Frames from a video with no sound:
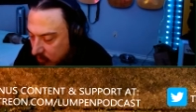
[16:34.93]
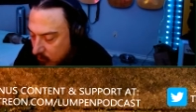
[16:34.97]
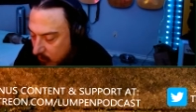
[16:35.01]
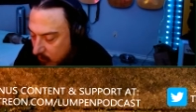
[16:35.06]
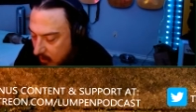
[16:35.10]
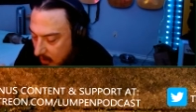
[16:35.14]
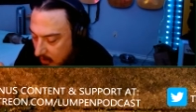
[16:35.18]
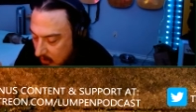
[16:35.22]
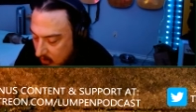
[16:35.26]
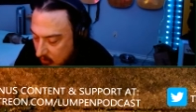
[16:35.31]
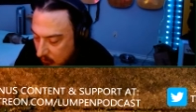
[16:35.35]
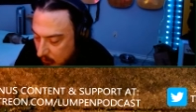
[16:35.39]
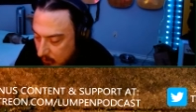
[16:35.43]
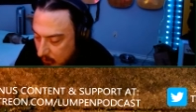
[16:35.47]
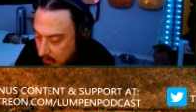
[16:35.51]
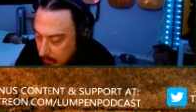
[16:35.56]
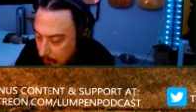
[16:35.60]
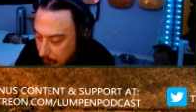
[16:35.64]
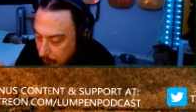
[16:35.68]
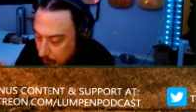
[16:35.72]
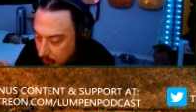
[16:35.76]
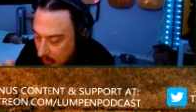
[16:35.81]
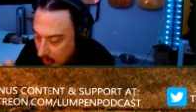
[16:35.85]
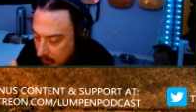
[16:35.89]
philosophy,
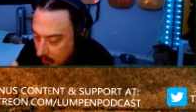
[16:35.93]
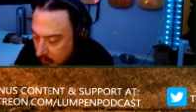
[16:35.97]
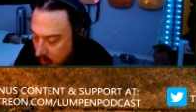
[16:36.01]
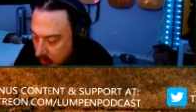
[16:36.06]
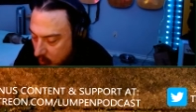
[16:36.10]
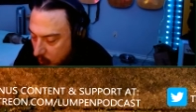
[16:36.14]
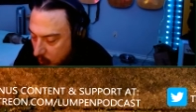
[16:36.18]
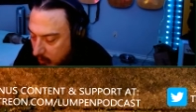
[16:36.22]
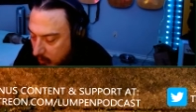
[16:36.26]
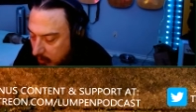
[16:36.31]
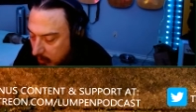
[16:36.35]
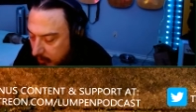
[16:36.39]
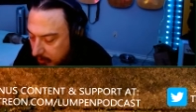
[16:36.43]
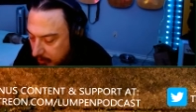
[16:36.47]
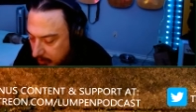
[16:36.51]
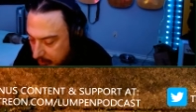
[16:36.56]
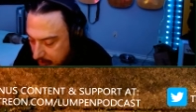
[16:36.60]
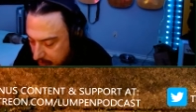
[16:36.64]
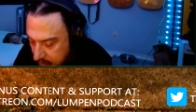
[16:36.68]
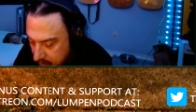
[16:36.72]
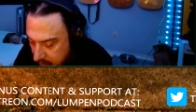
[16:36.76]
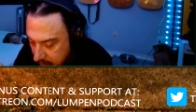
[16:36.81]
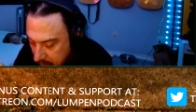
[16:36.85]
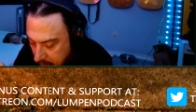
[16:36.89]
and the human
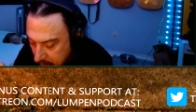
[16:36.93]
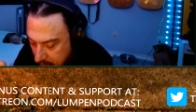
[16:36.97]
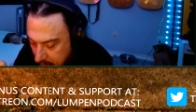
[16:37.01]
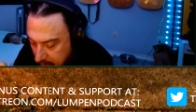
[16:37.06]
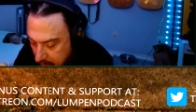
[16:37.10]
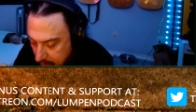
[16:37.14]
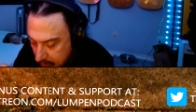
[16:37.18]
condition.